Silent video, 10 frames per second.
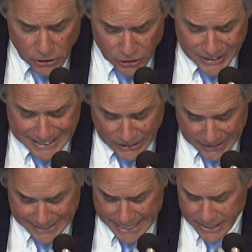To,
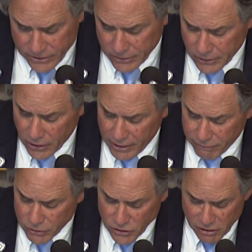to date, our
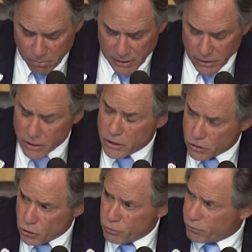efforts have been
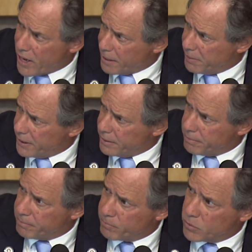too fragmented.
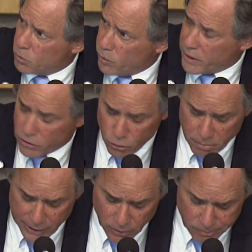We can do
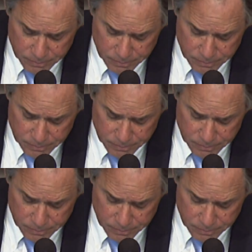better.